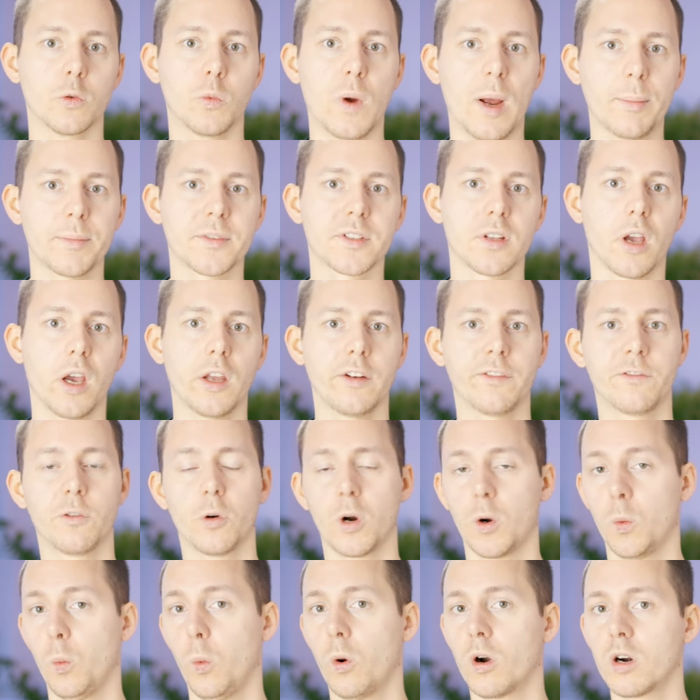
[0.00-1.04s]
website
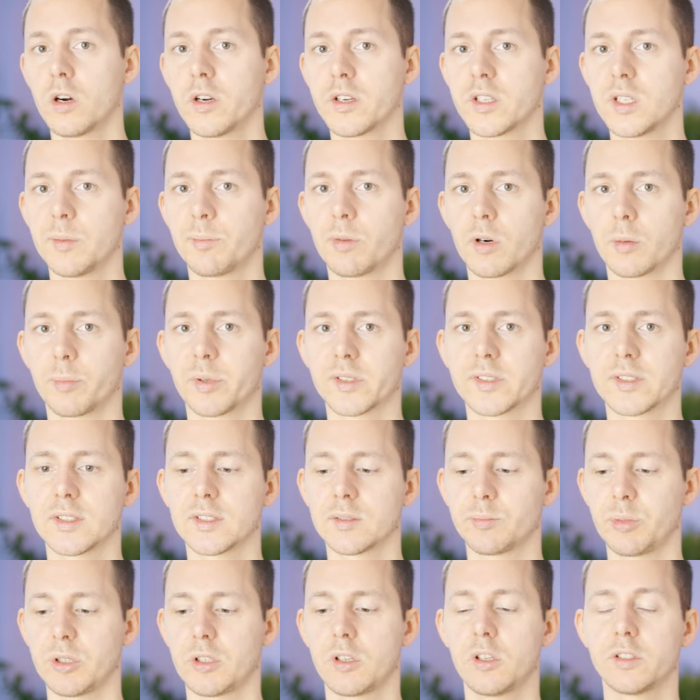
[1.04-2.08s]
for warranty purposes
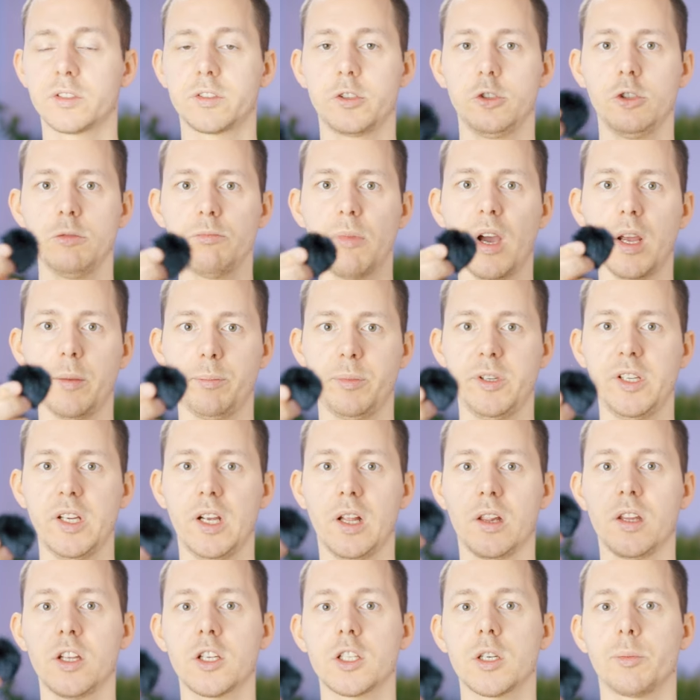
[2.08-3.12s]
because you might be
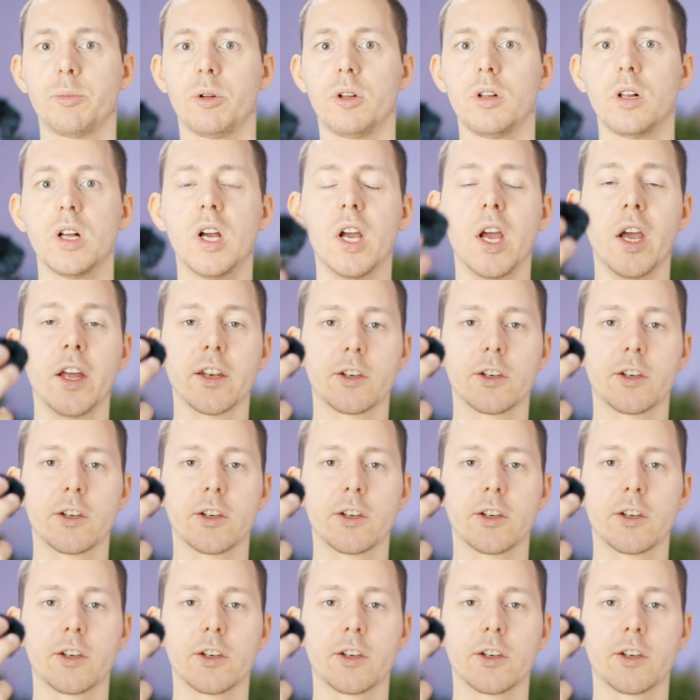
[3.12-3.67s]
eligible